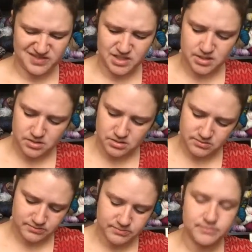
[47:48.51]
don't know.
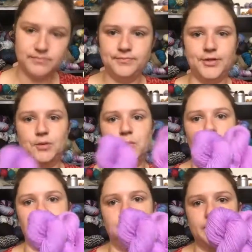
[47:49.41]
They're
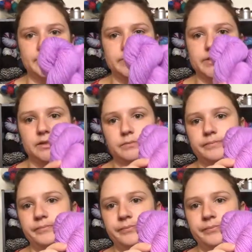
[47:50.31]
probably about the same.